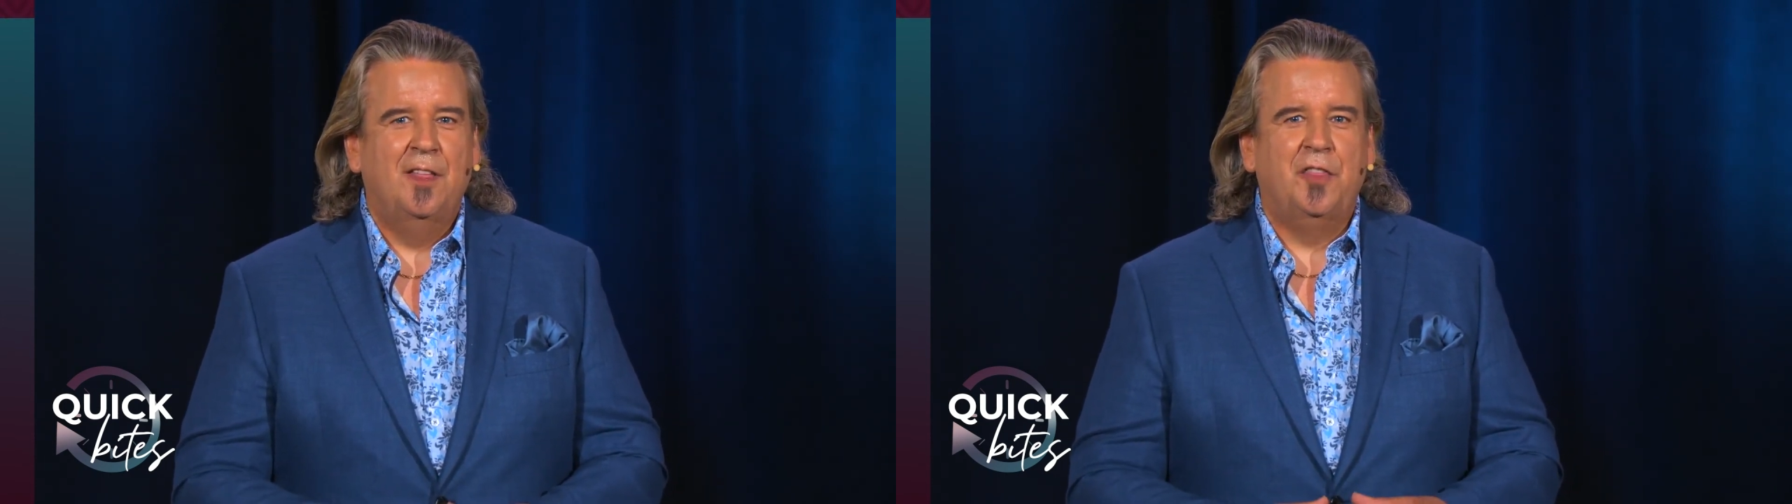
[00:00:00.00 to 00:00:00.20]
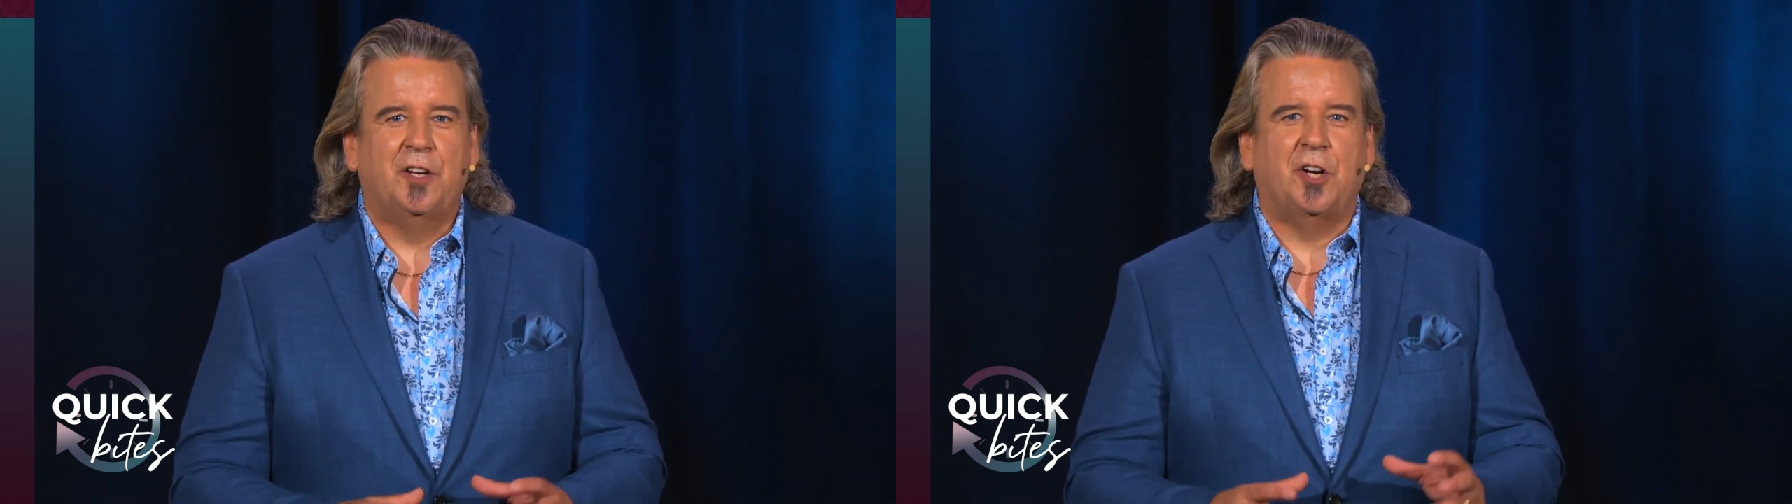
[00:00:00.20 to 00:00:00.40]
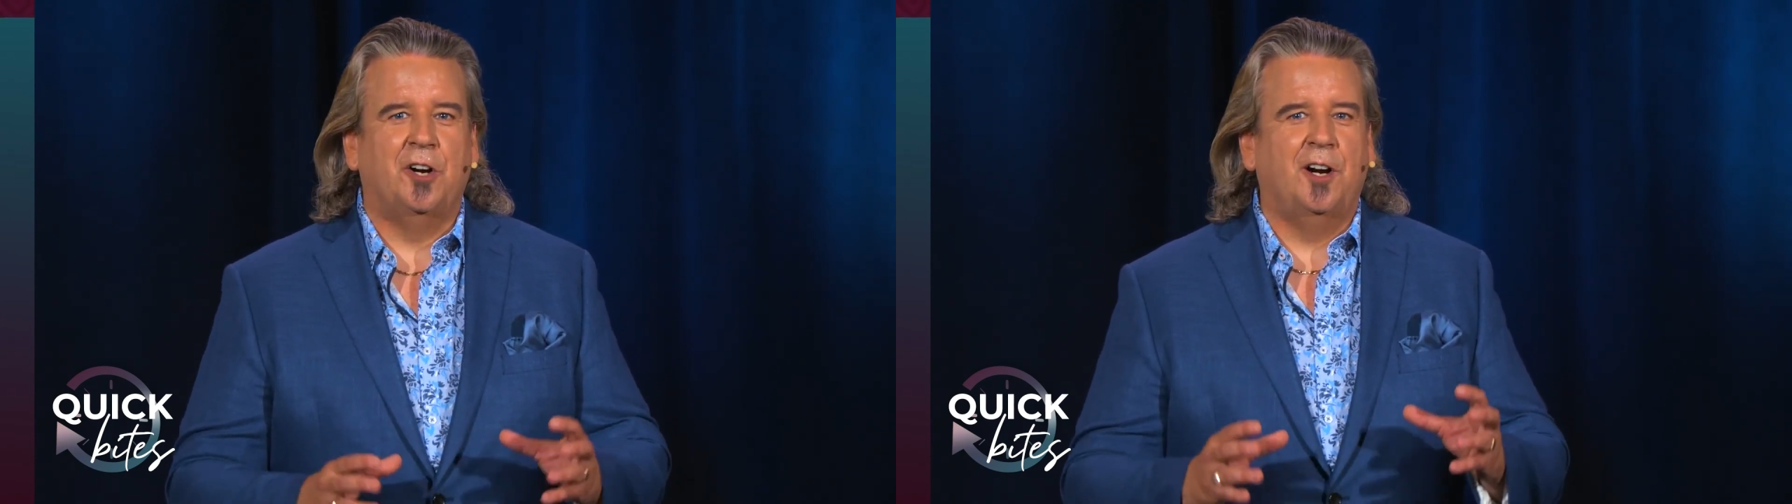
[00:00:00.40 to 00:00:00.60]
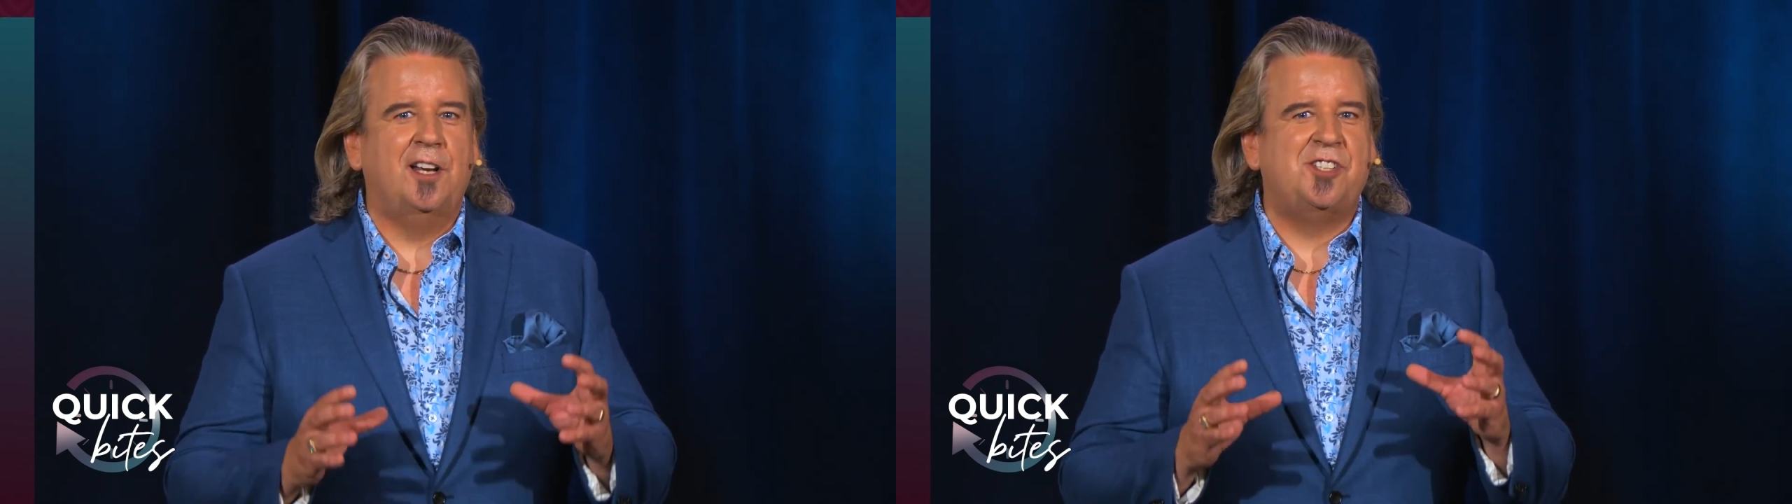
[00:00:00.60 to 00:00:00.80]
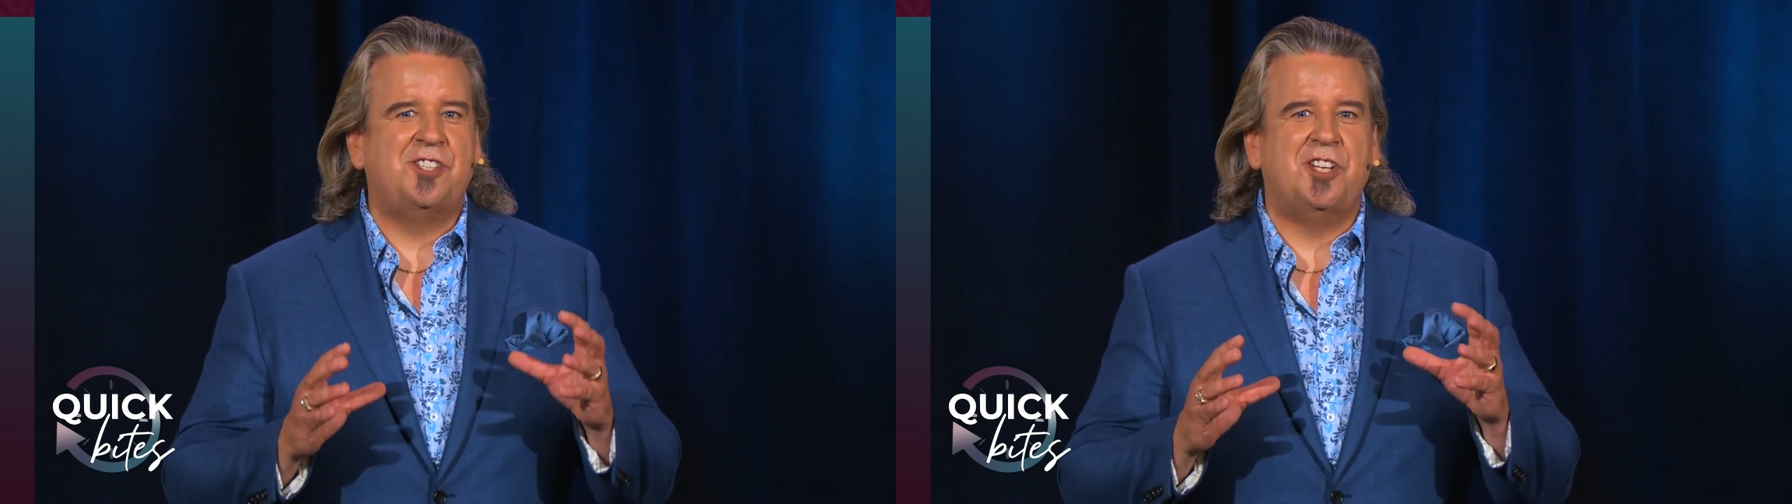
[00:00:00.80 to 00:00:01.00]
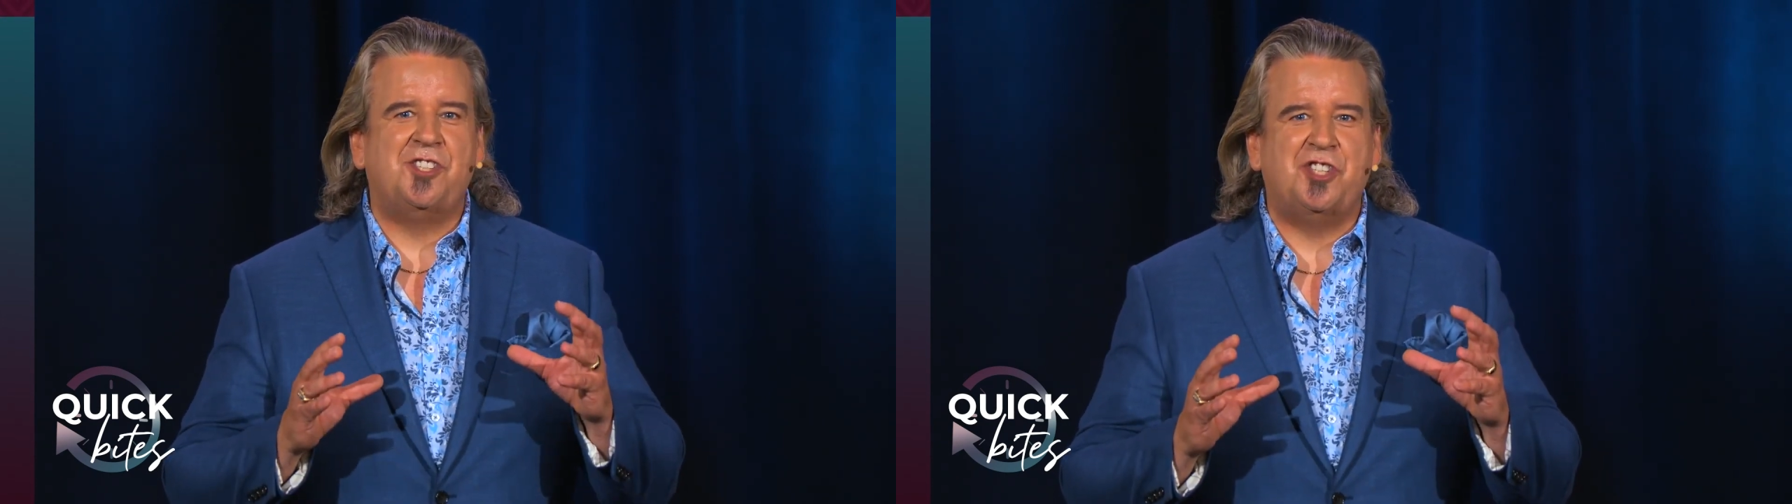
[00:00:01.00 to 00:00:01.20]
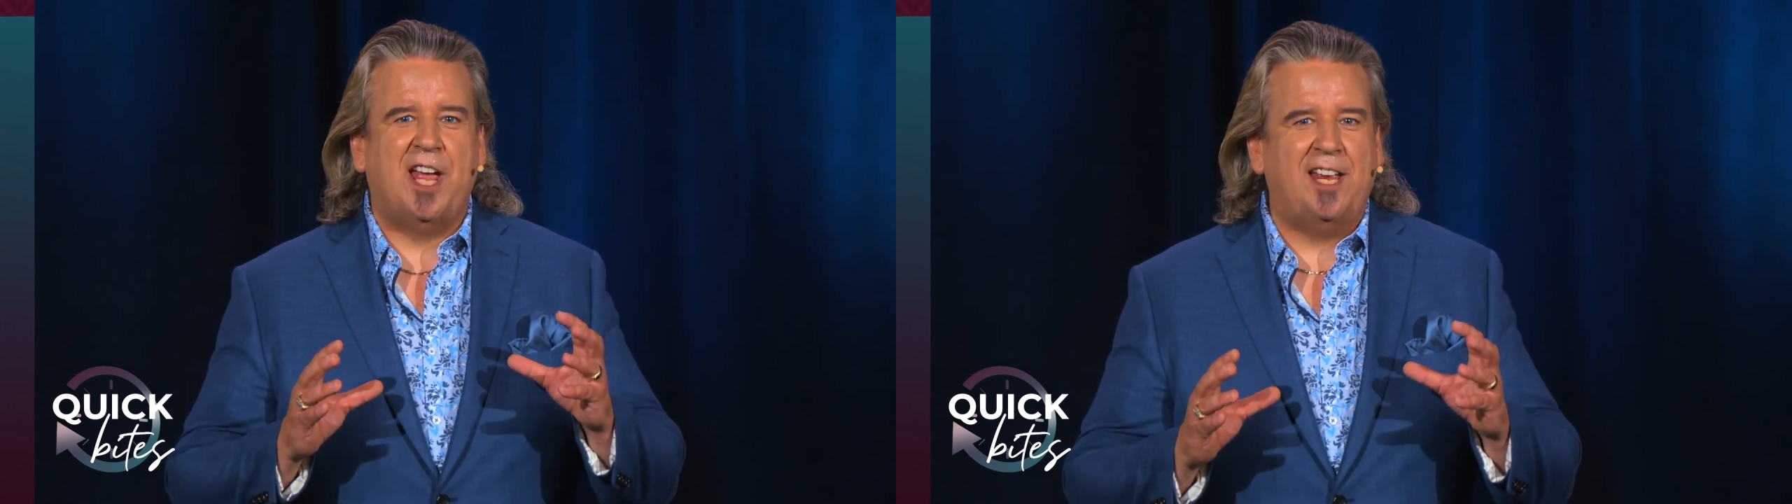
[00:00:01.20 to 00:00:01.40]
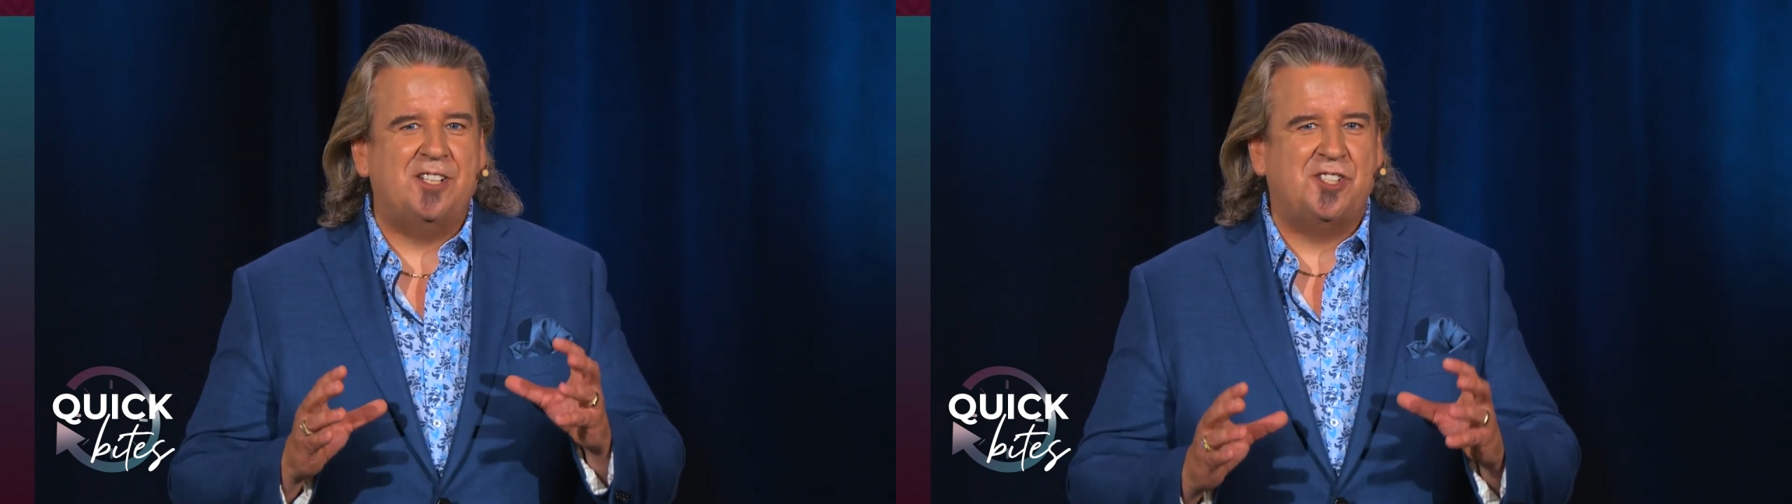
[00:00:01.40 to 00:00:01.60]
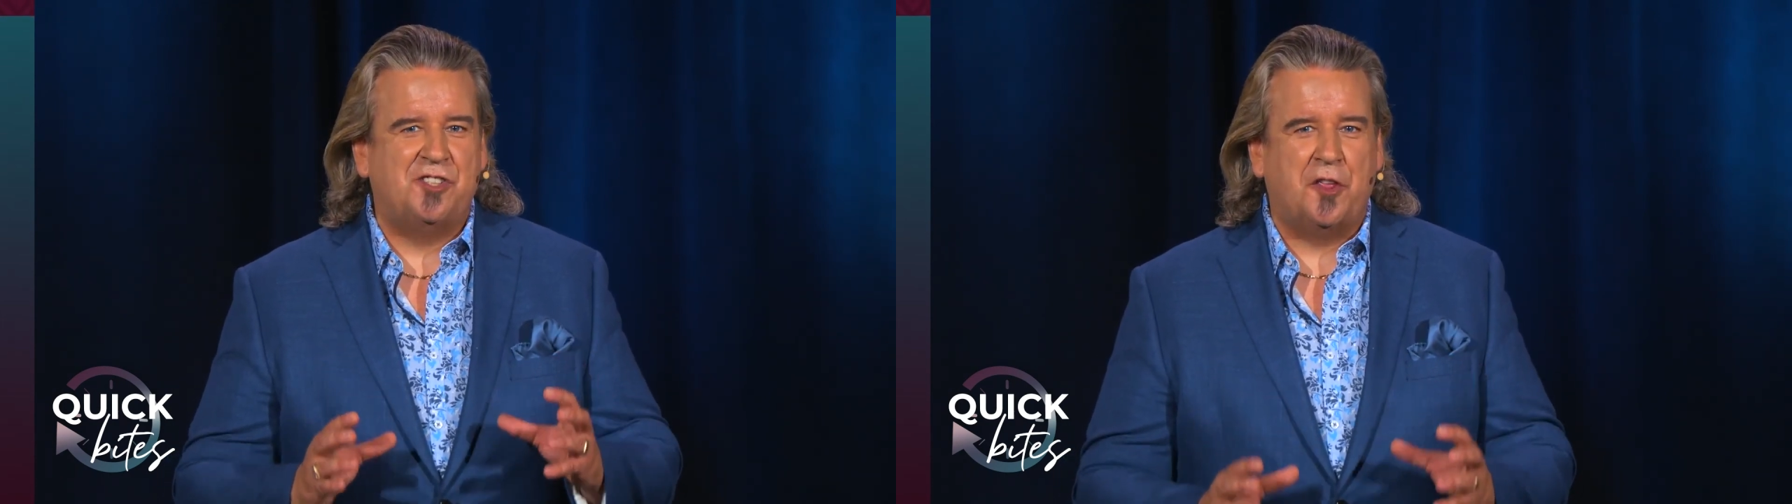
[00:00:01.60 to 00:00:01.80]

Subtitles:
the courage to change